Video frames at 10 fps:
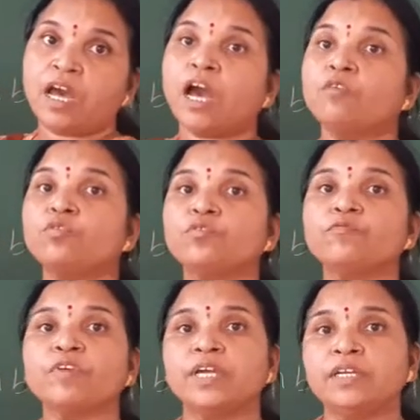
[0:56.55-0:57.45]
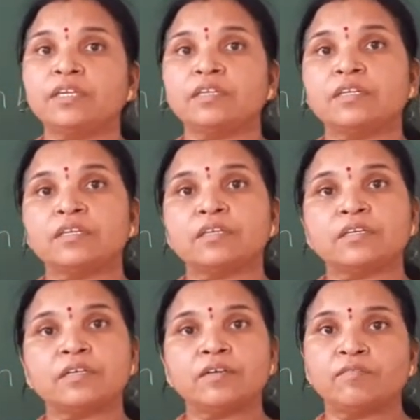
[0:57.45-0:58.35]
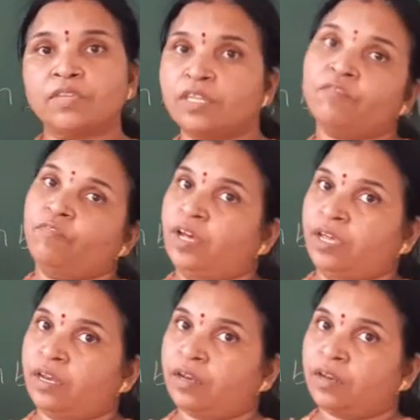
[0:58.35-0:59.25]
how to fight with the fire.